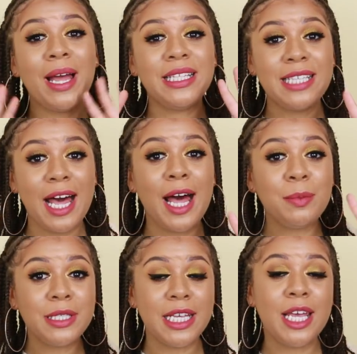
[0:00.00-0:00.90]
my
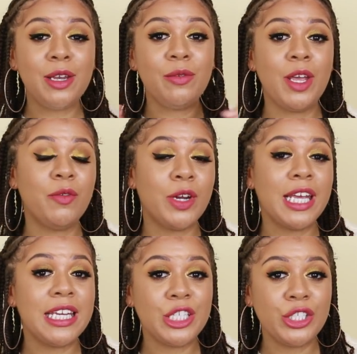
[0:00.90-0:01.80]
top 10 favorite
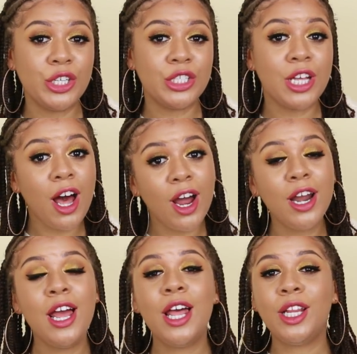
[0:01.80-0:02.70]
conditioners
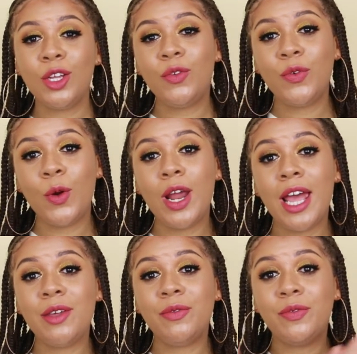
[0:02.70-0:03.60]
are, look for
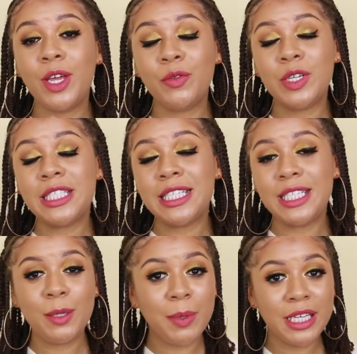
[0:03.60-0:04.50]
a favorites
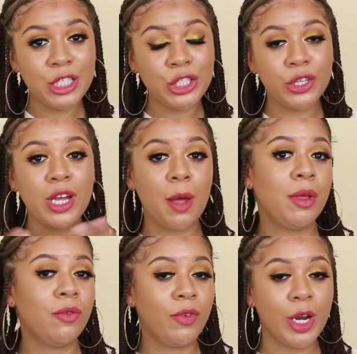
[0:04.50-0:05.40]
deep conditioner
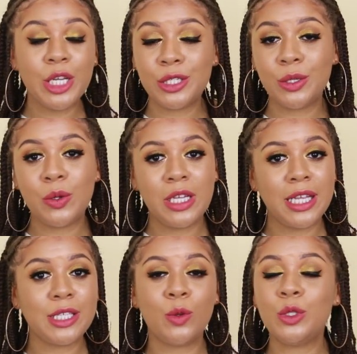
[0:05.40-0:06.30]
coming very soon, and
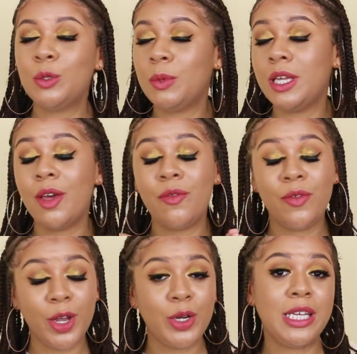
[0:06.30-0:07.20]
that's going to be
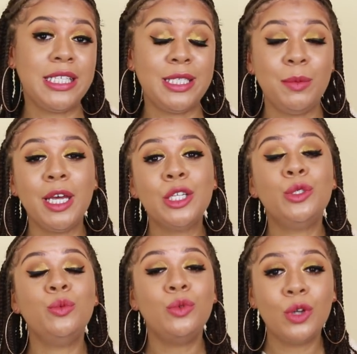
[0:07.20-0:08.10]
very easy
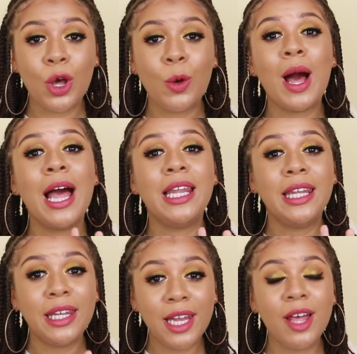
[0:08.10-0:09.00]
because you know I
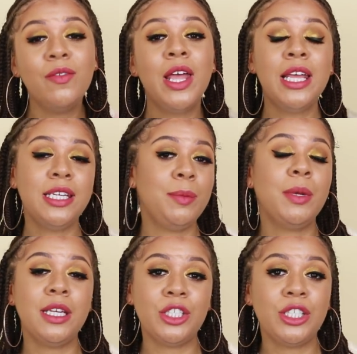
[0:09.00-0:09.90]
love deep
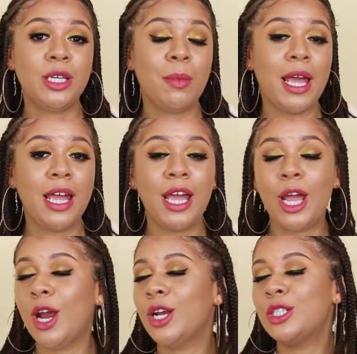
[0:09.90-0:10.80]
conditioning my
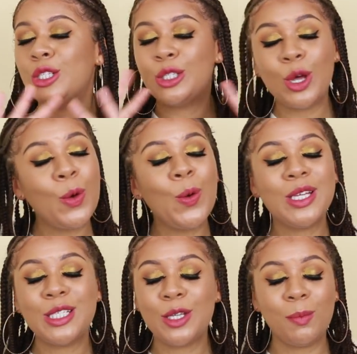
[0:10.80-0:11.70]
hair
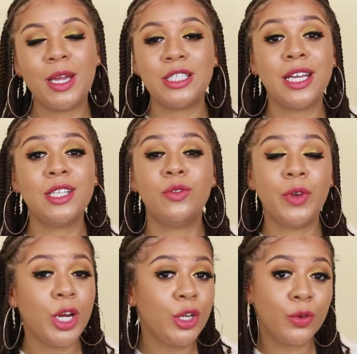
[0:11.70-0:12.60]
so much. That is
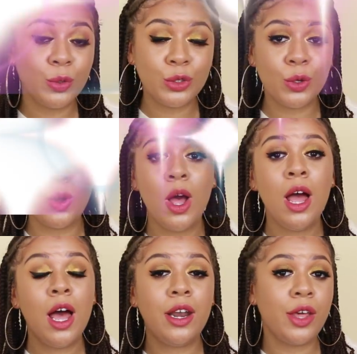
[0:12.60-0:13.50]
very crucial.
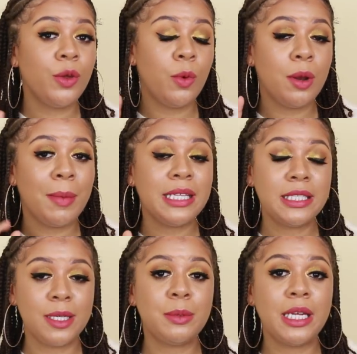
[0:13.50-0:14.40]
Another one of my
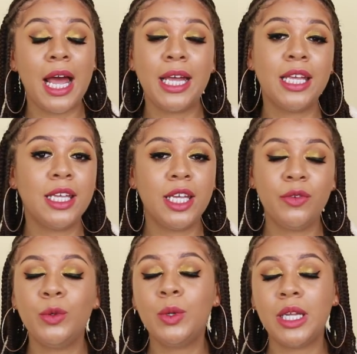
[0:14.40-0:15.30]
tips that I can
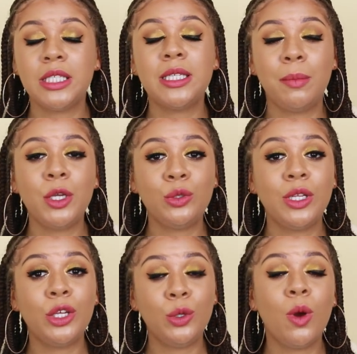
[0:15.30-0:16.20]
give you is to make sure
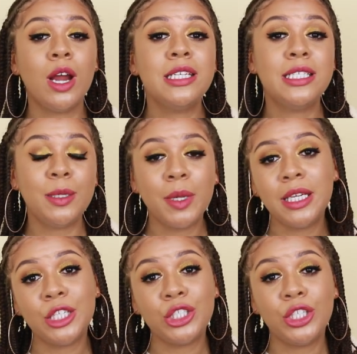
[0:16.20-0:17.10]
that you are deep
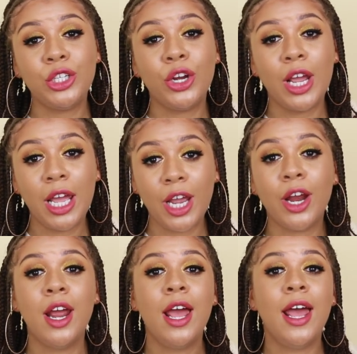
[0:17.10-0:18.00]
conditioning your
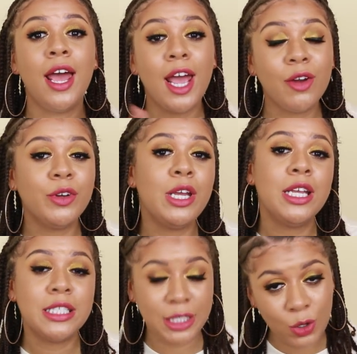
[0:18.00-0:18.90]
hair every
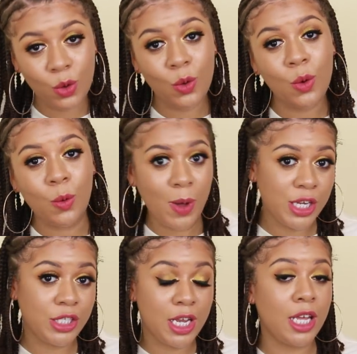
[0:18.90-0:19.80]
single
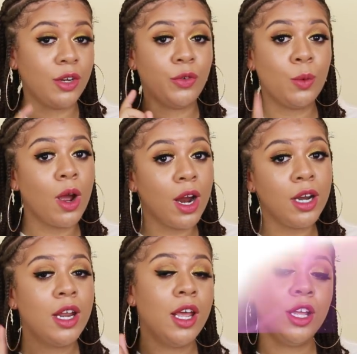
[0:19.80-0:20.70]
wash day, and if you
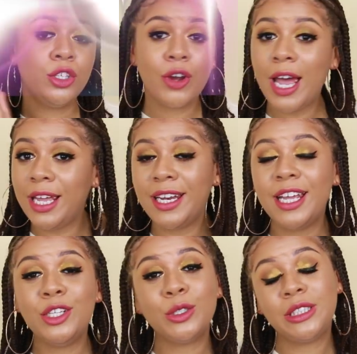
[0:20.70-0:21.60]
aren't, try it
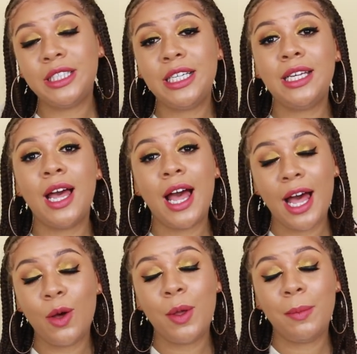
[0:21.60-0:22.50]
and you'll see
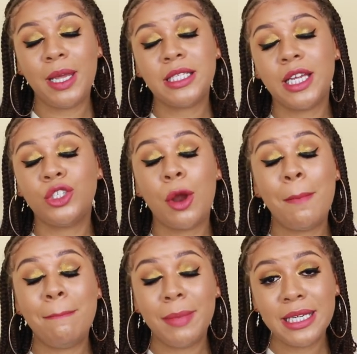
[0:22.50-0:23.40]
how it makes a
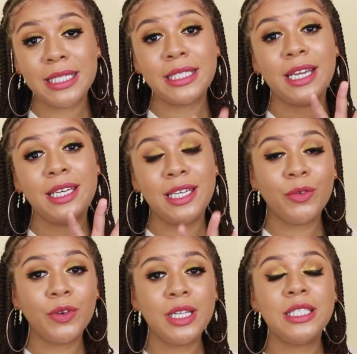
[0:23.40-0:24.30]
tremendous
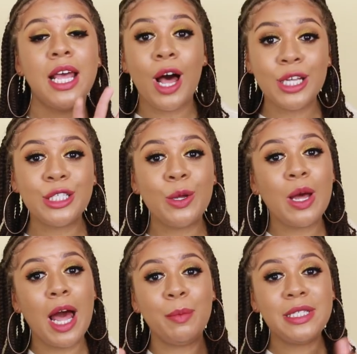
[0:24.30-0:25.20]
difference. Also,
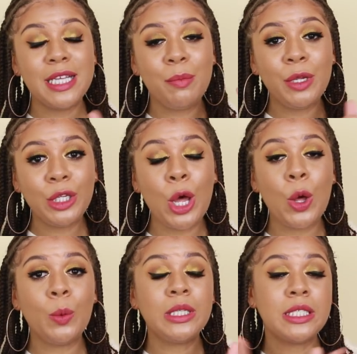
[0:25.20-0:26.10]
comment down
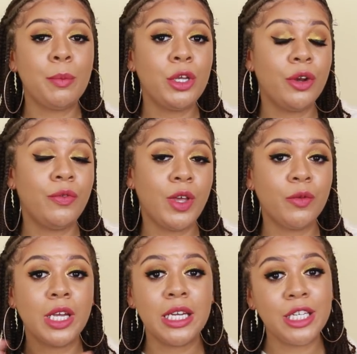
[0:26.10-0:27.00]
below what some of your
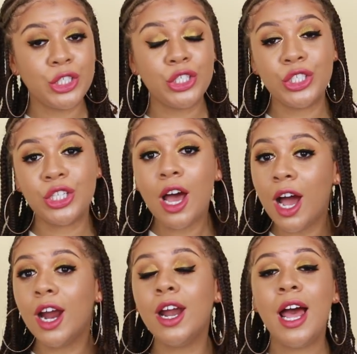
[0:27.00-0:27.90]
favorite conditioners
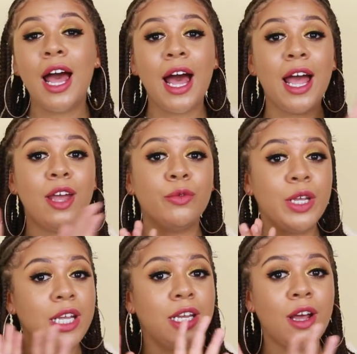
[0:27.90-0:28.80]
are. I
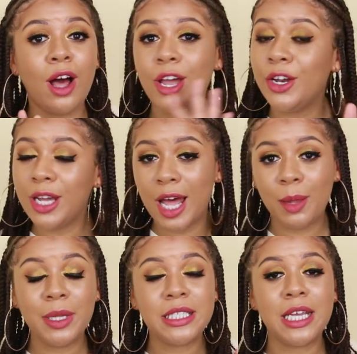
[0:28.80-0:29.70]
read all your
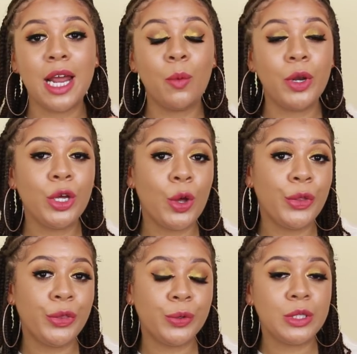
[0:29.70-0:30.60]
comments and I want to
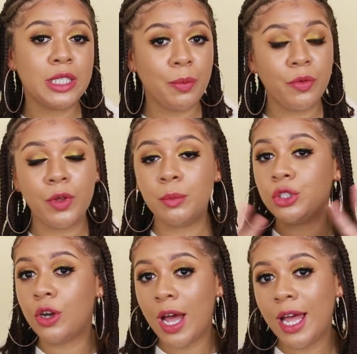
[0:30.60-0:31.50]
go through some of them,
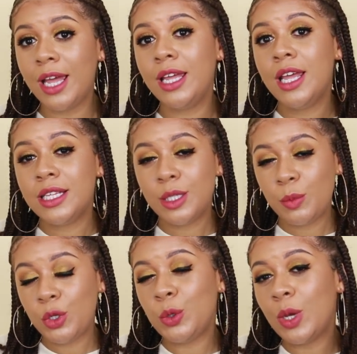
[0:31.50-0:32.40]
try
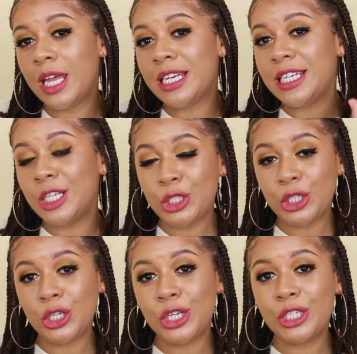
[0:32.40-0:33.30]
some new
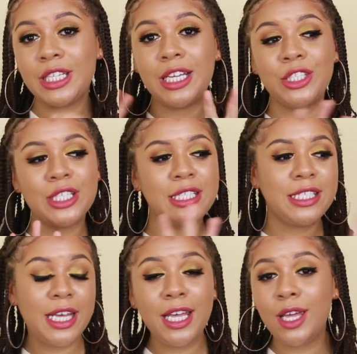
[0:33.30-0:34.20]
conditioners, and
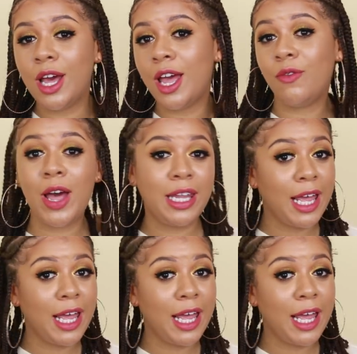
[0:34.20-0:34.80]
just see if I